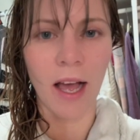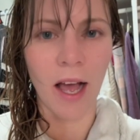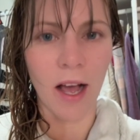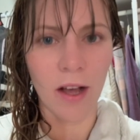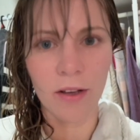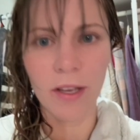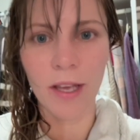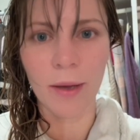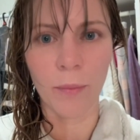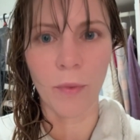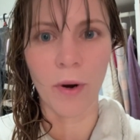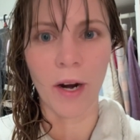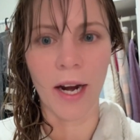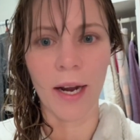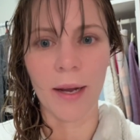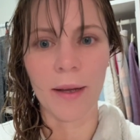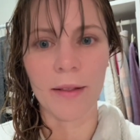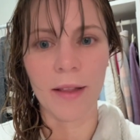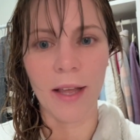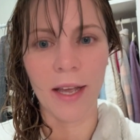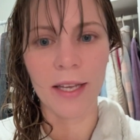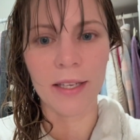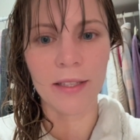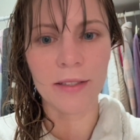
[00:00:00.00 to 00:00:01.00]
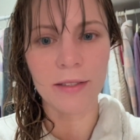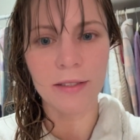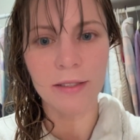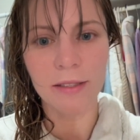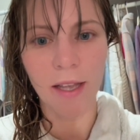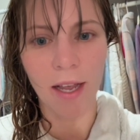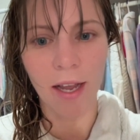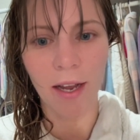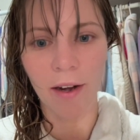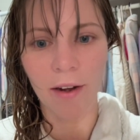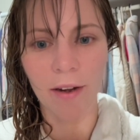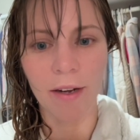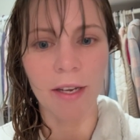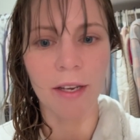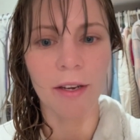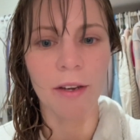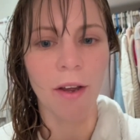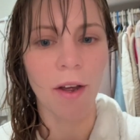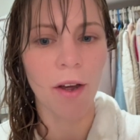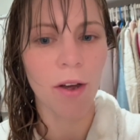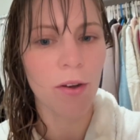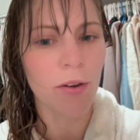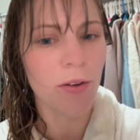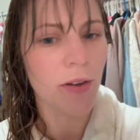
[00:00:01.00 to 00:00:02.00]
I'll get more highlights. I already
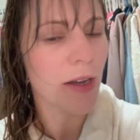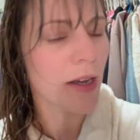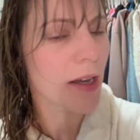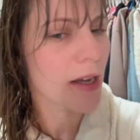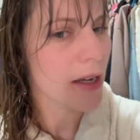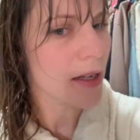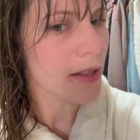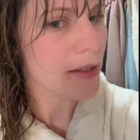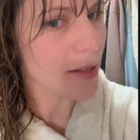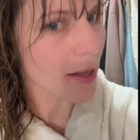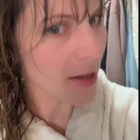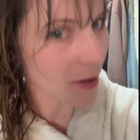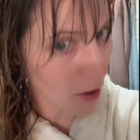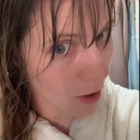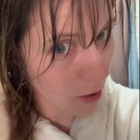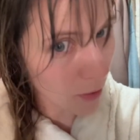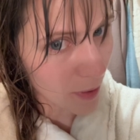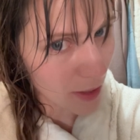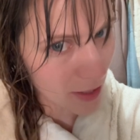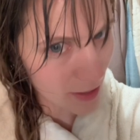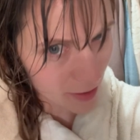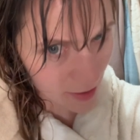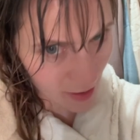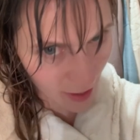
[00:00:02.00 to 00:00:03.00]
know, because I always